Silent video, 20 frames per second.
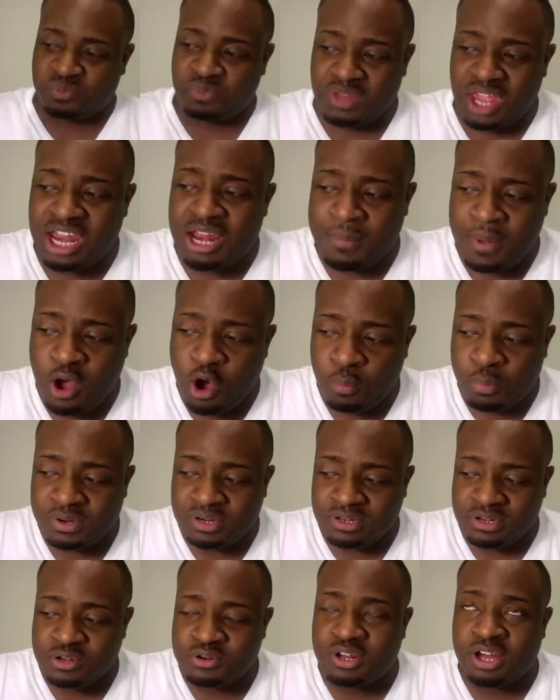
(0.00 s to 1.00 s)
And I'm
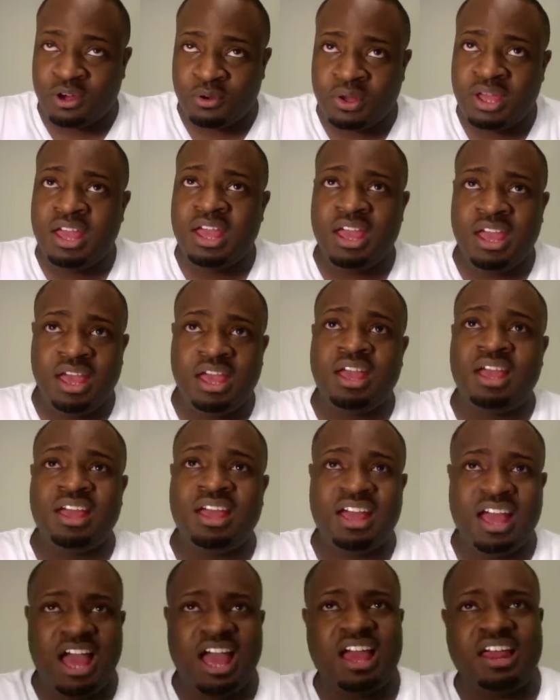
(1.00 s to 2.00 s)
hoping, you know,
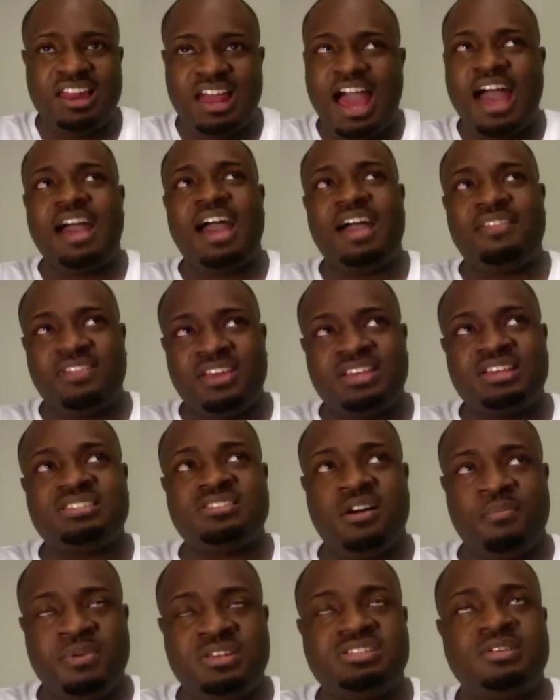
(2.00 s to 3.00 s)
I think it's
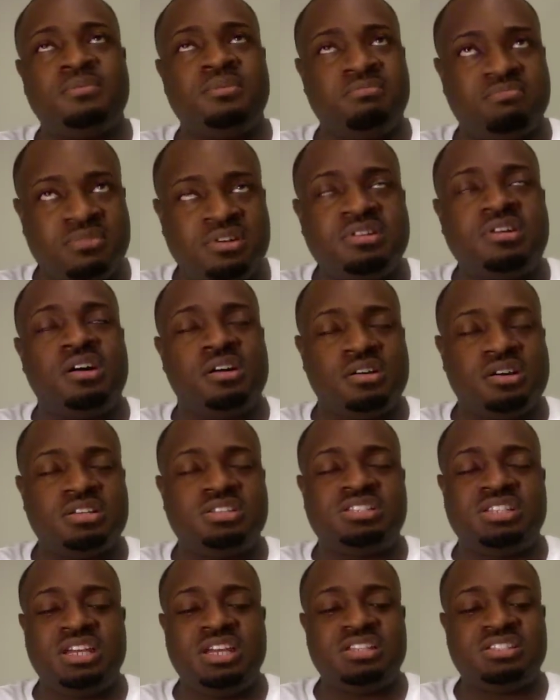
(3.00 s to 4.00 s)
going to be a good
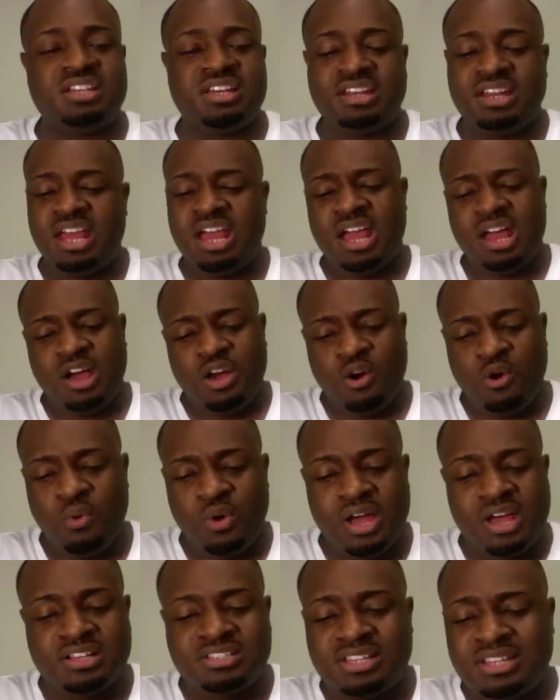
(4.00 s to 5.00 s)
season. Who
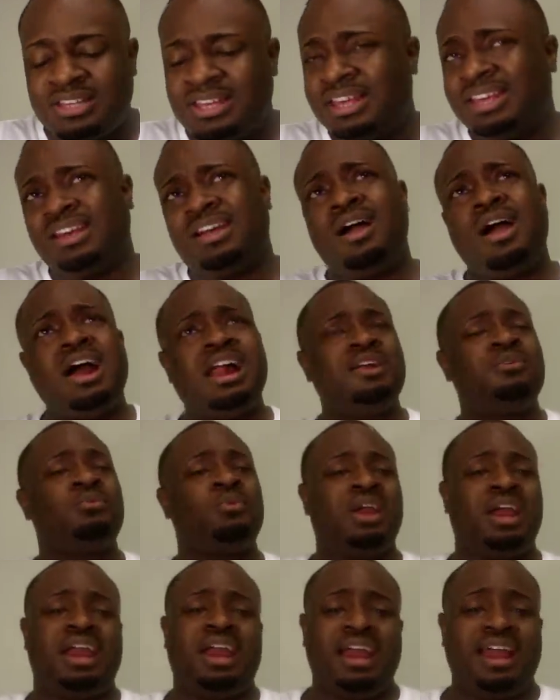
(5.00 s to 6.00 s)
else? Carly
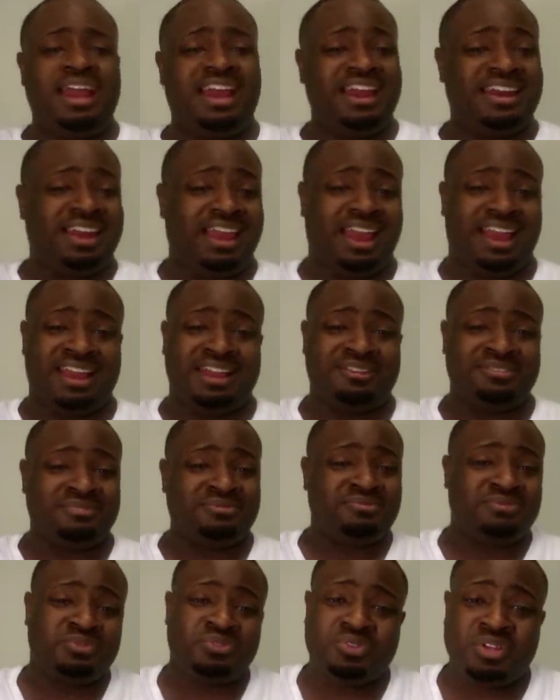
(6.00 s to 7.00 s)
Red
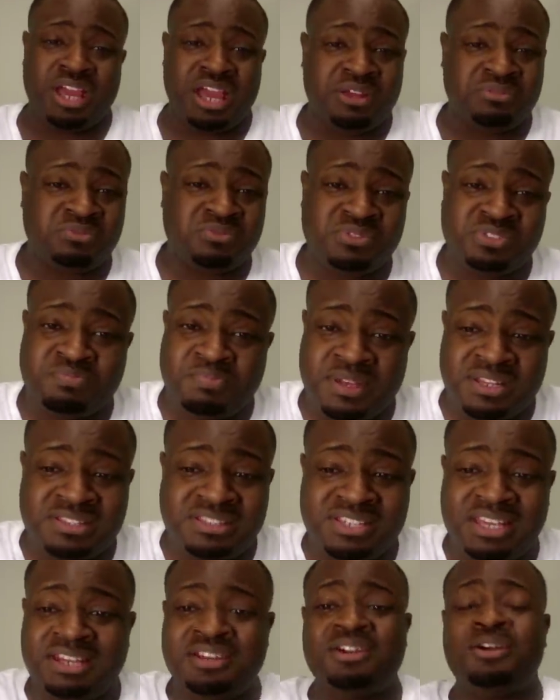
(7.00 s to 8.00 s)
and
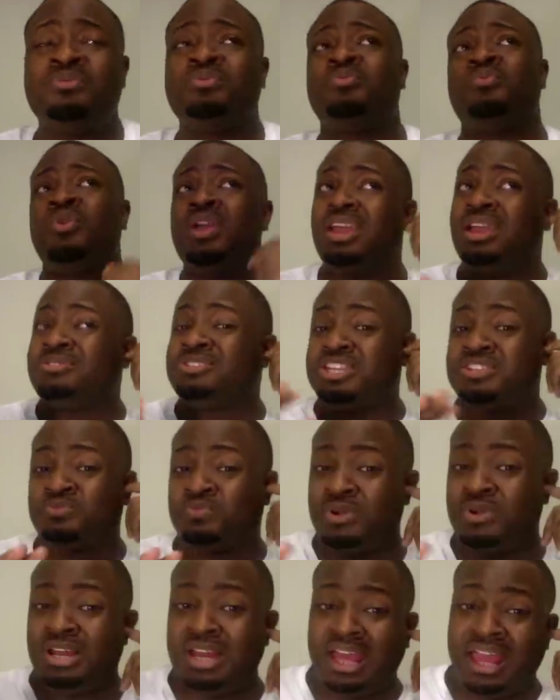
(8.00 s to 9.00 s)
Benzino, we can just
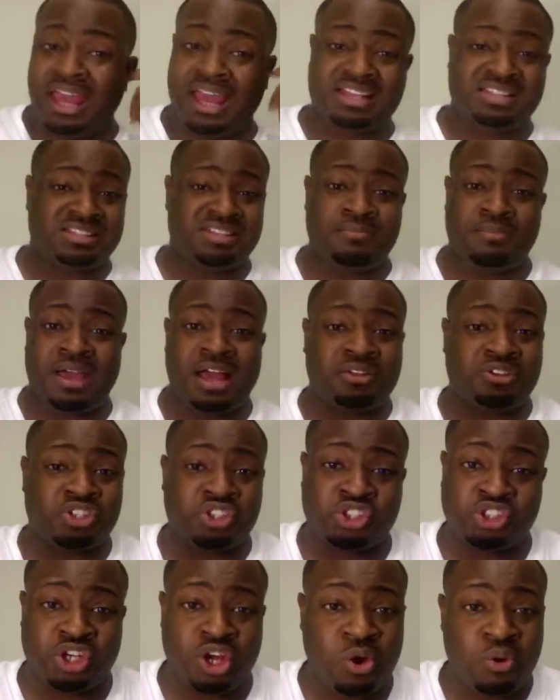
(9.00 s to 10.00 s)
really X them out the
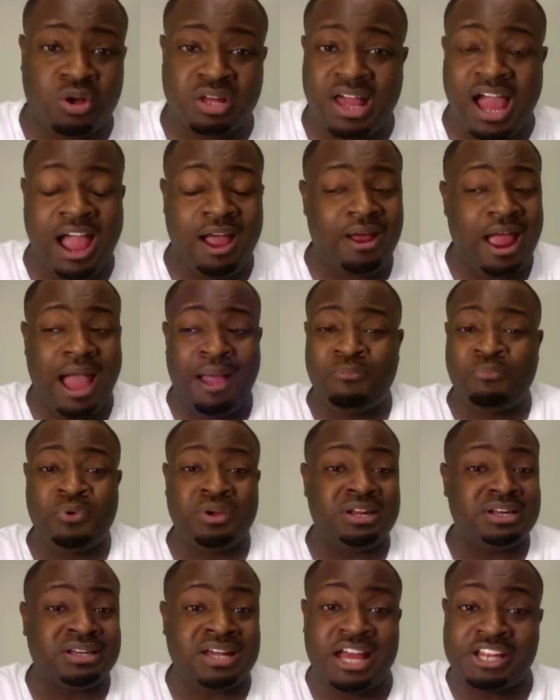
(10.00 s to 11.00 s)
show. Cause I'm
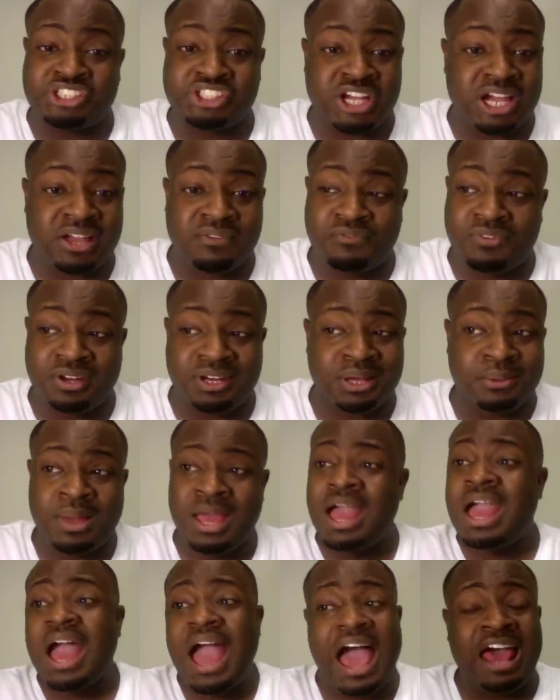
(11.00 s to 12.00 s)
really not checking for them.
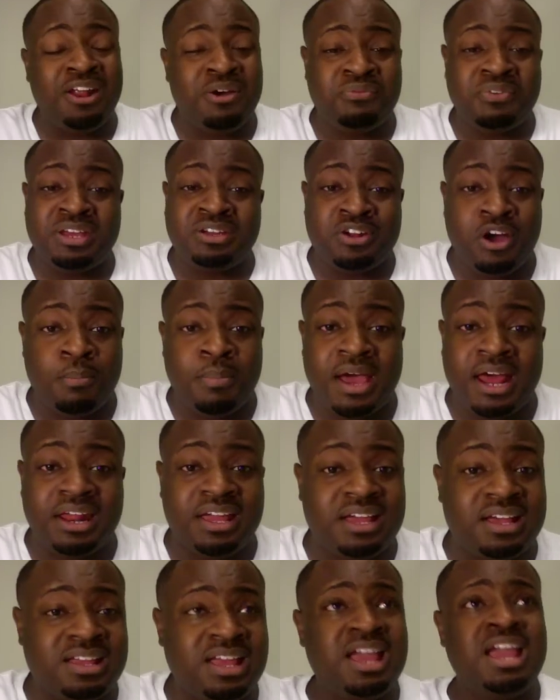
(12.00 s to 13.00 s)
I don't think
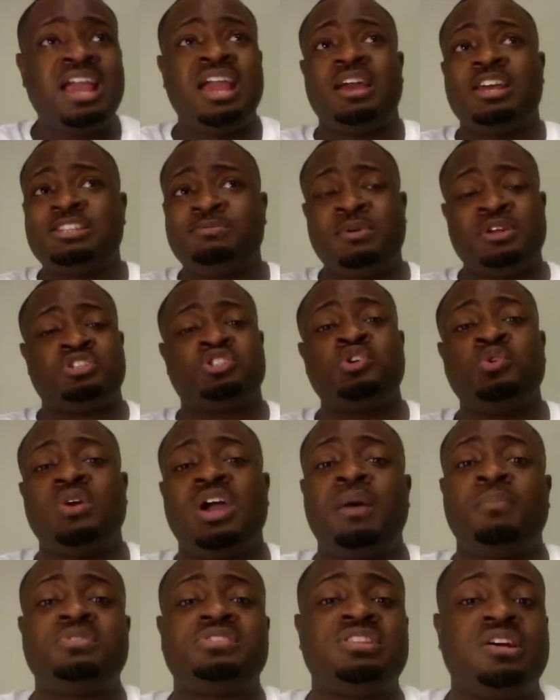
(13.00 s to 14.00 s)
nobody is. It's been 2
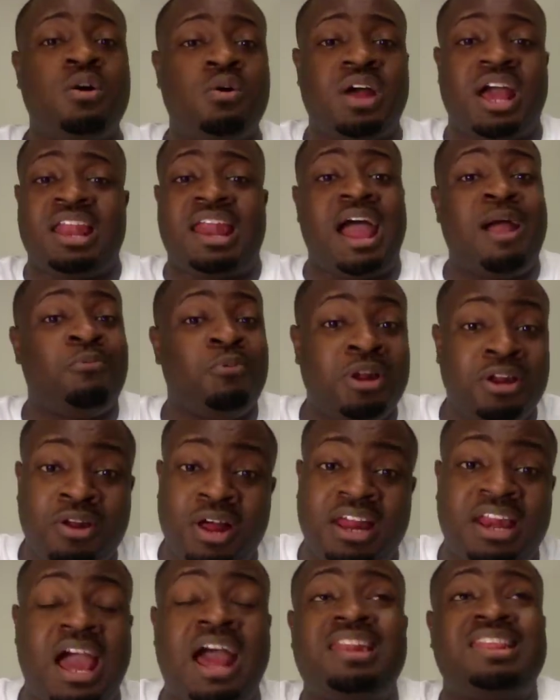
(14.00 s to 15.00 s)
episodes, and I really
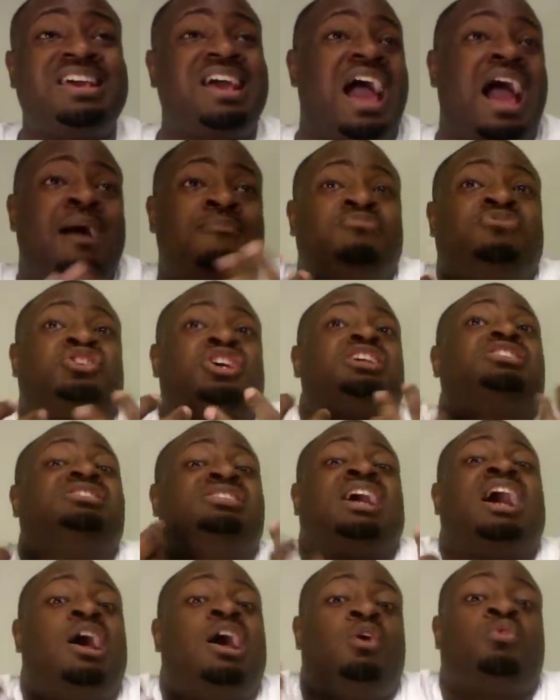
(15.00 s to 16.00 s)
don't. I'm just
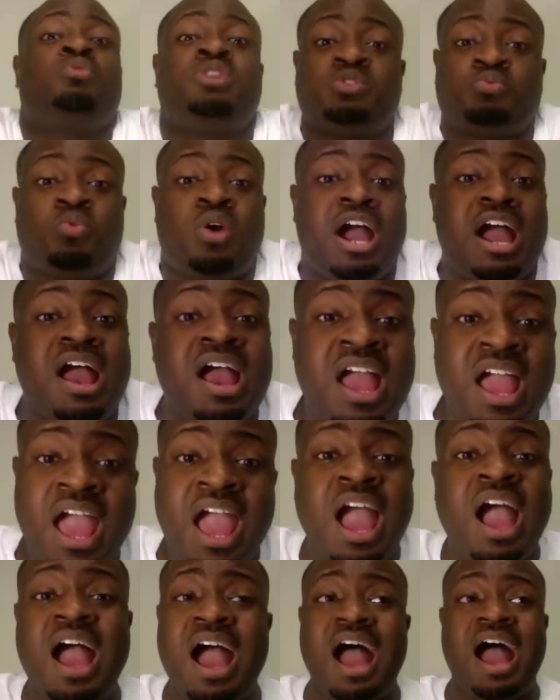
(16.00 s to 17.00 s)
now, the only reason why
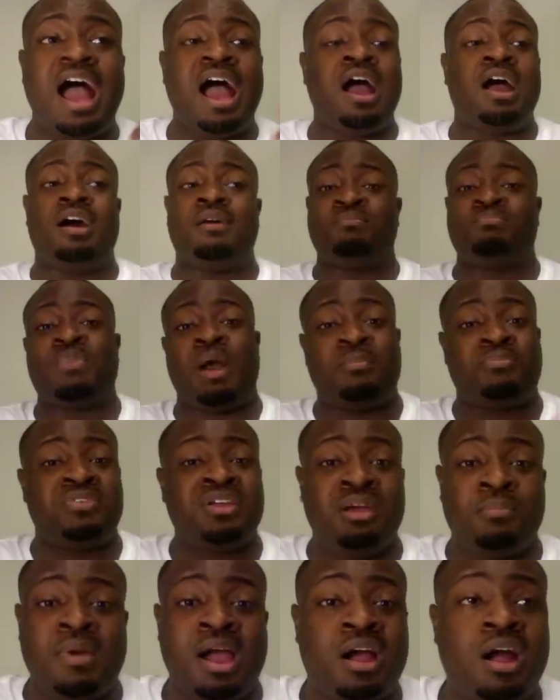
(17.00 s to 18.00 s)
I'm
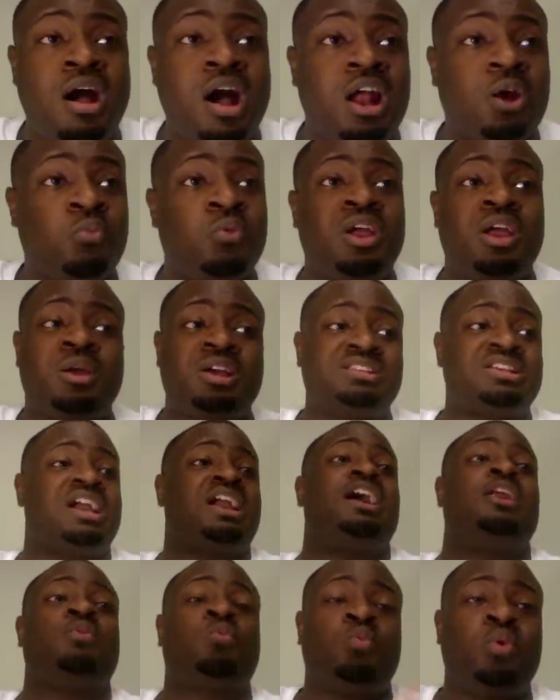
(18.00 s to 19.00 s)
thinking about Carter Red, because I
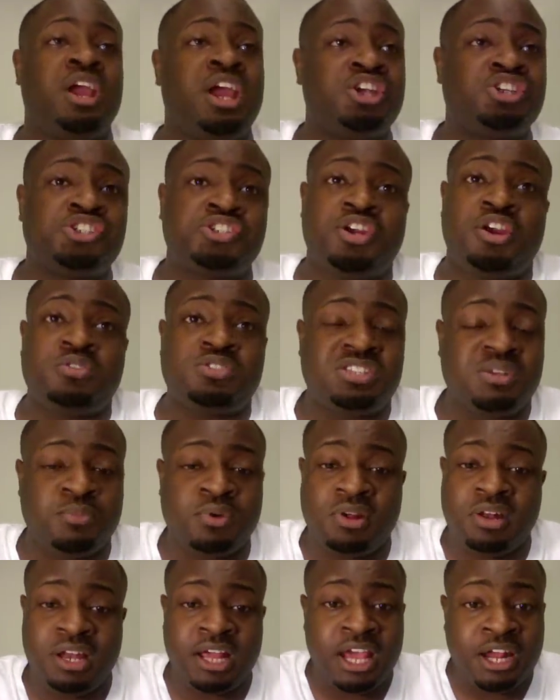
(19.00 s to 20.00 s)
got a red shirt sitting
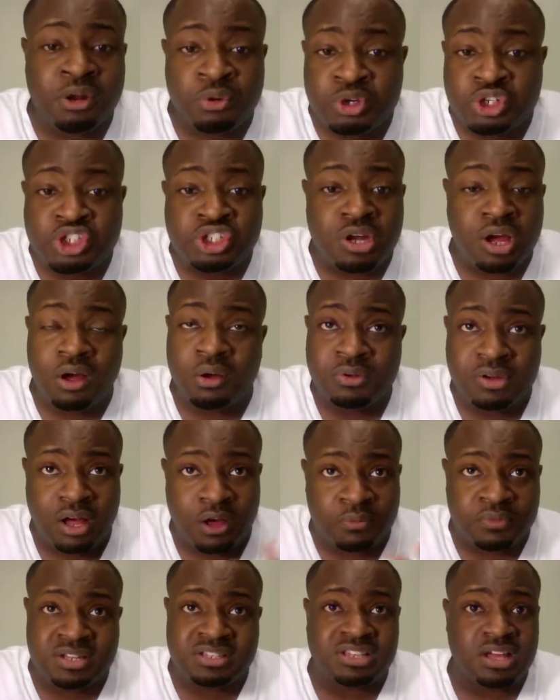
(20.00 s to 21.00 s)
here laying on
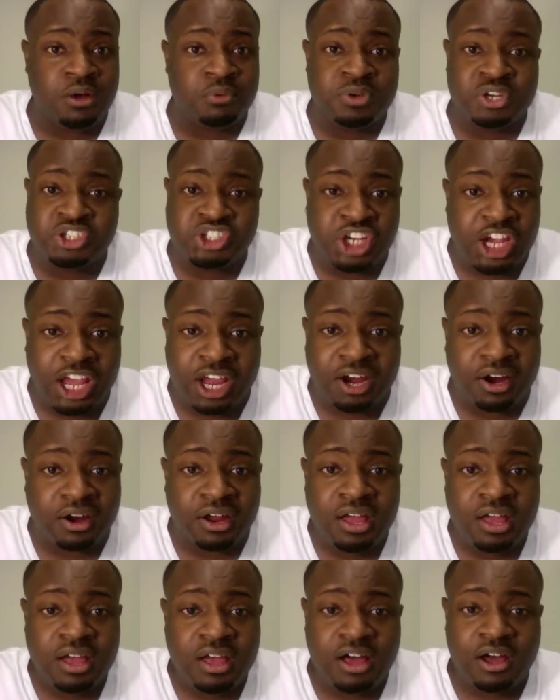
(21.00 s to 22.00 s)
the
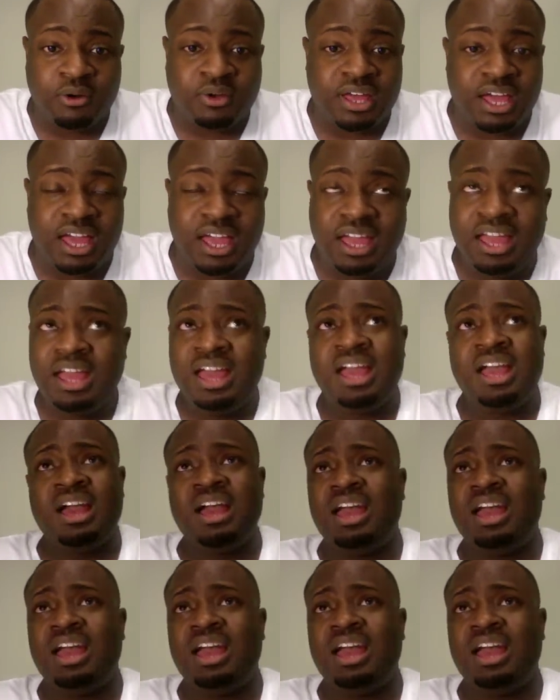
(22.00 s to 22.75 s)
chair, okay?